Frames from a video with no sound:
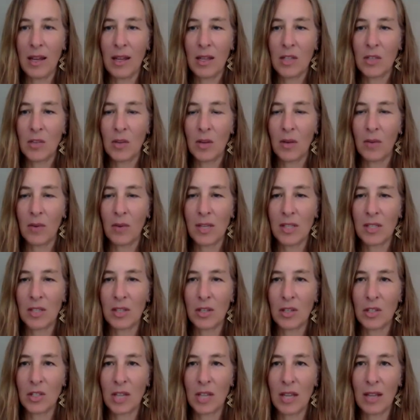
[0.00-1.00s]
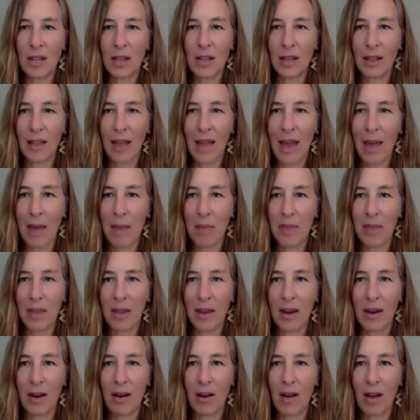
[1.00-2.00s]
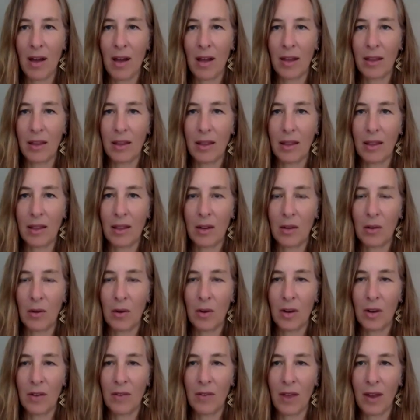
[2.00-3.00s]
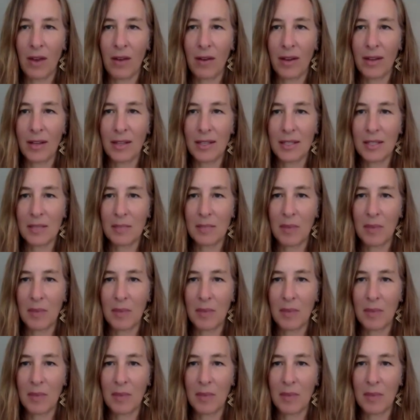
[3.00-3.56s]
doing research in the lab there on the coronavirus,